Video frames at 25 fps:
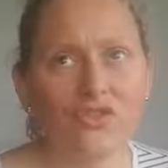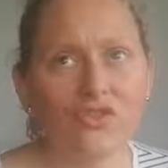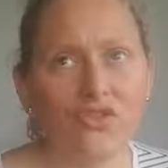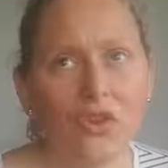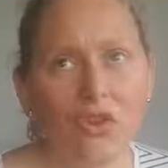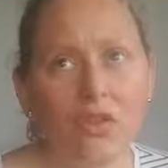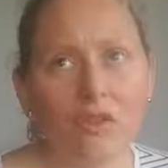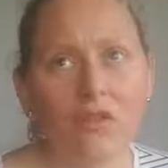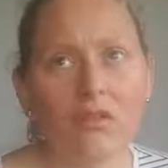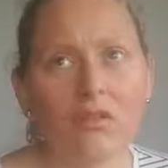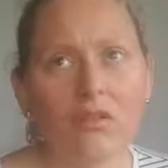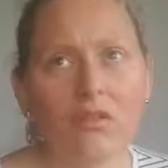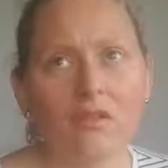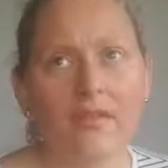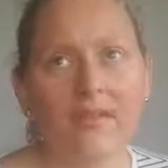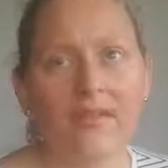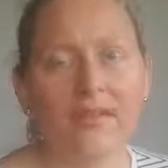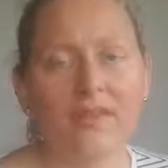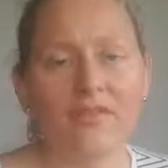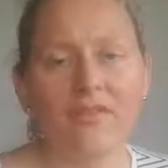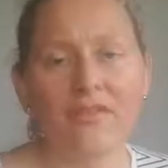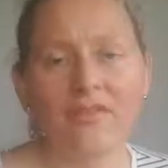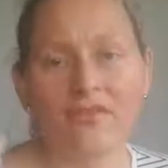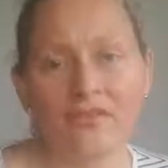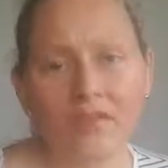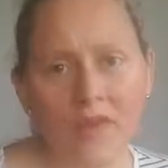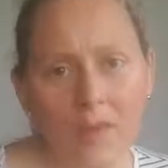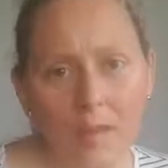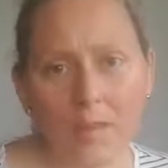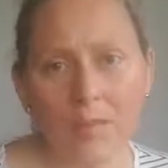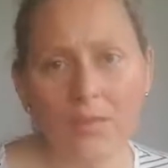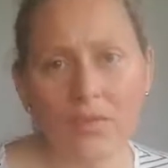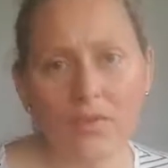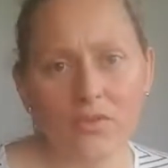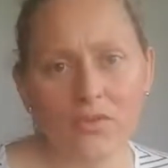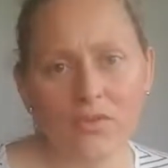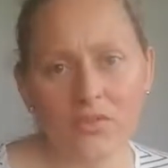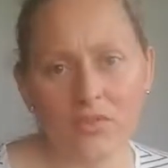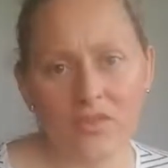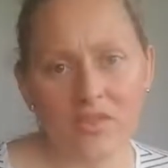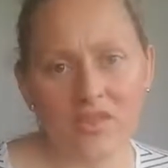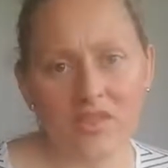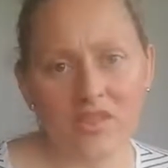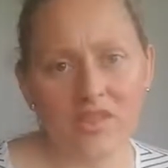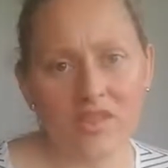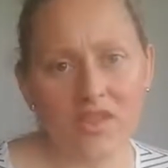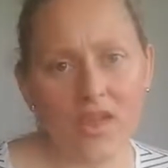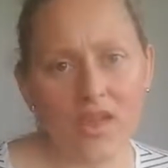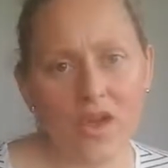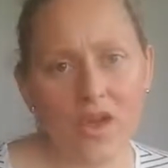don't give up on
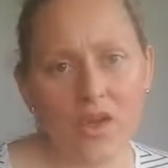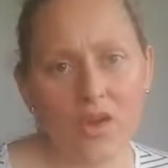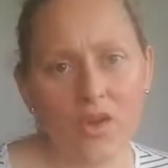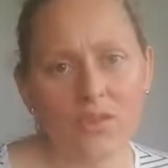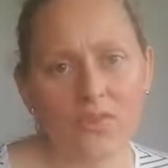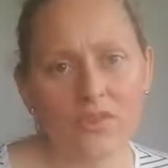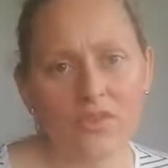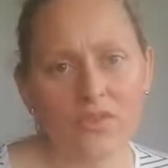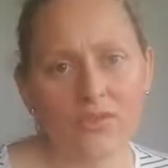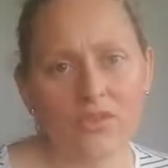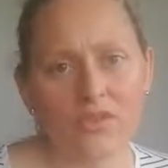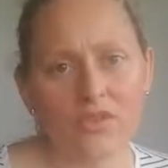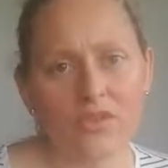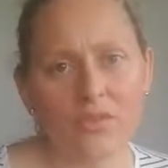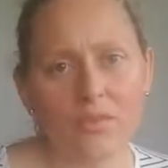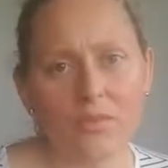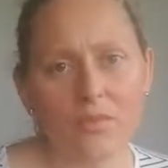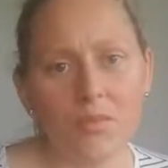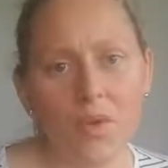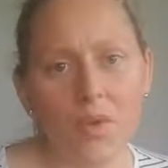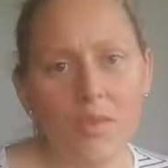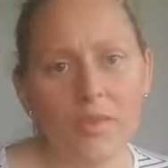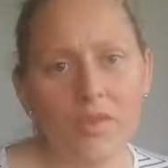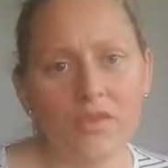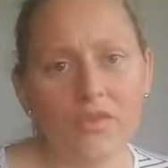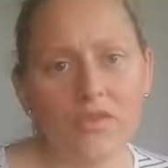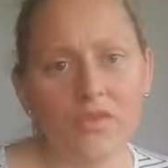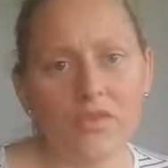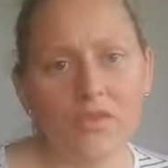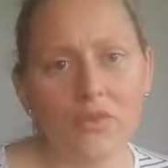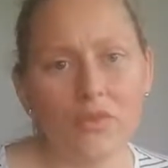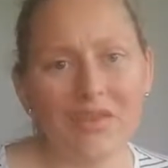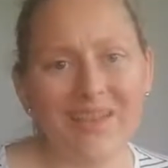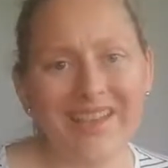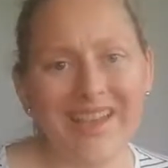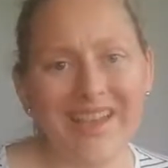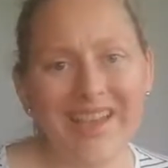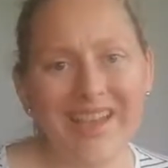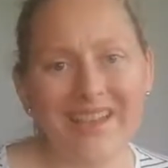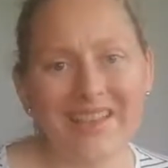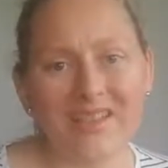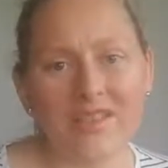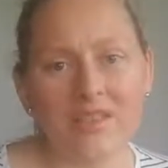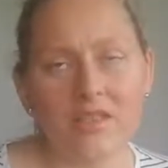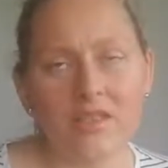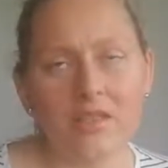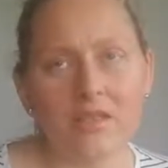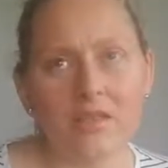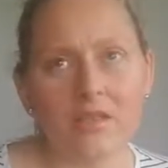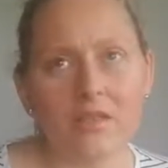yourself the moment you
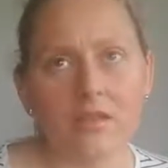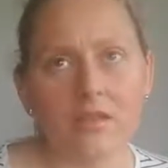get